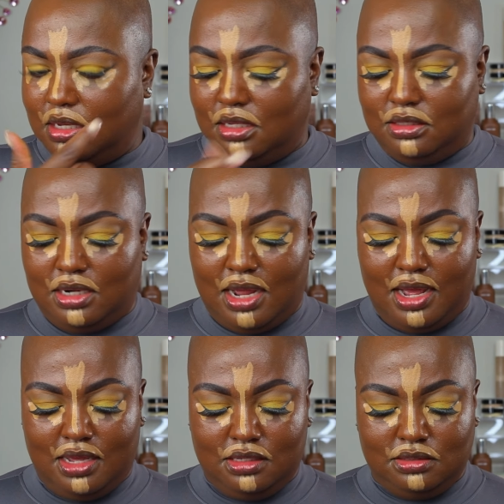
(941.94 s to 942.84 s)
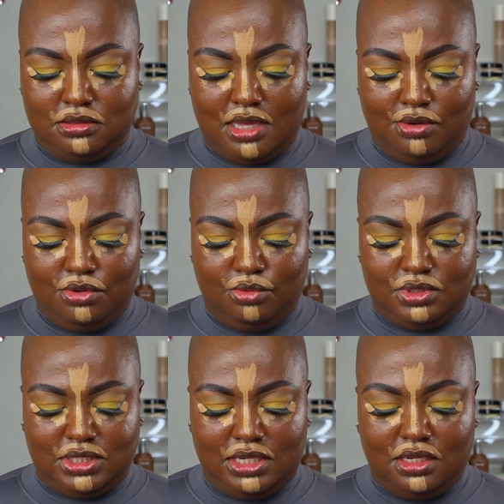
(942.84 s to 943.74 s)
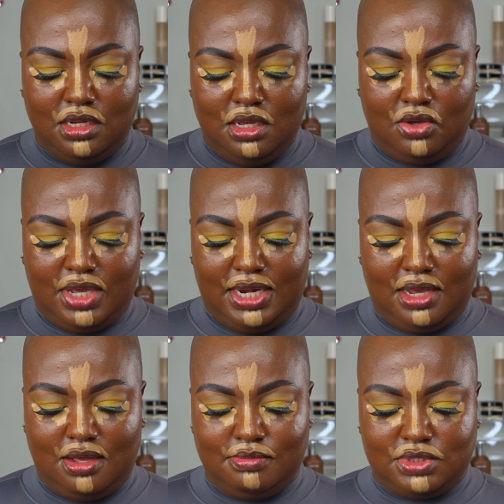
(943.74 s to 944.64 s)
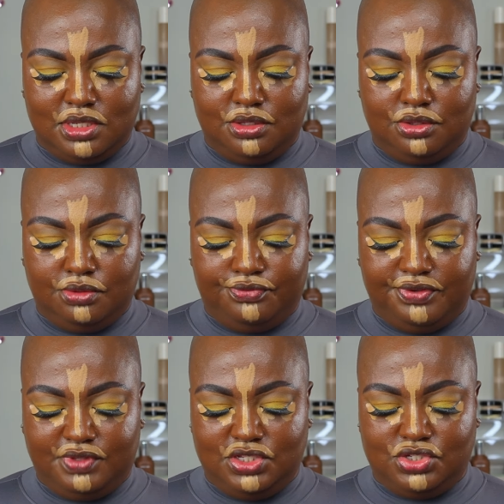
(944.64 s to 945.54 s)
under the eyes. I don't know what's in it. Okay, that comes in 50